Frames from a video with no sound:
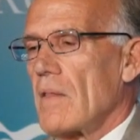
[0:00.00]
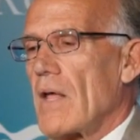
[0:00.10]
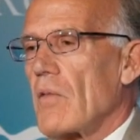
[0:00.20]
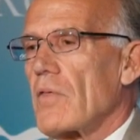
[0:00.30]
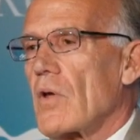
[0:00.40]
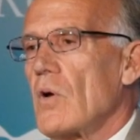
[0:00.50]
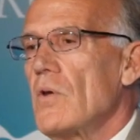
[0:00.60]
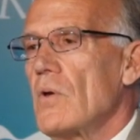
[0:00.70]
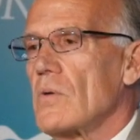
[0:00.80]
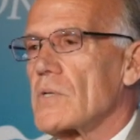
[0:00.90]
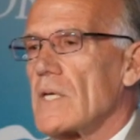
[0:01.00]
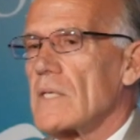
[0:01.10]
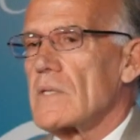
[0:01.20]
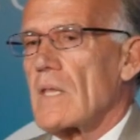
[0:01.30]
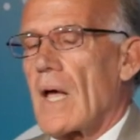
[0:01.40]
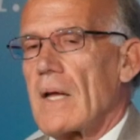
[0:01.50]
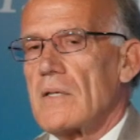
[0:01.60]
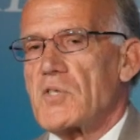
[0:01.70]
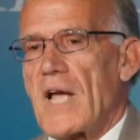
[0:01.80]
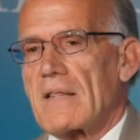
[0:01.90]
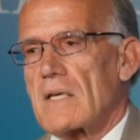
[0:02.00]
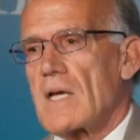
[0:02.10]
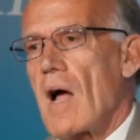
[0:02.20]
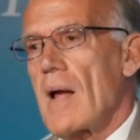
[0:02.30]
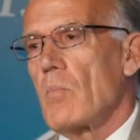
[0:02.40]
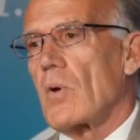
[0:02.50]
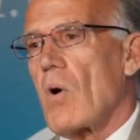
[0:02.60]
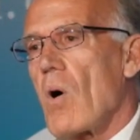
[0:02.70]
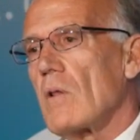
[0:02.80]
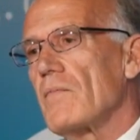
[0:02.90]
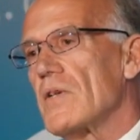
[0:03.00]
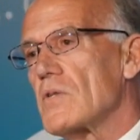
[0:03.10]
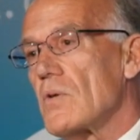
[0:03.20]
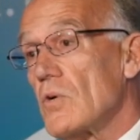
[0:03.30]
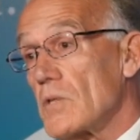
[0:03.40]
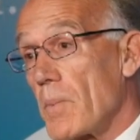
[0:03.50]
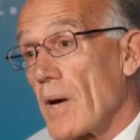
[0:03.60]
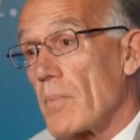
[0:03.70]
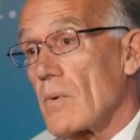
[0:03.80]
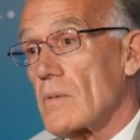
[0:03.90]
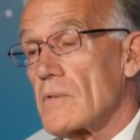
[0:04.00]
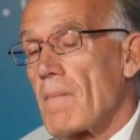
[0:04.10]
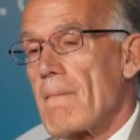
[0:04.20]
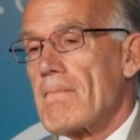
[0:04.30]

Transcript: Now, the good news is that at the time when all of these newspapers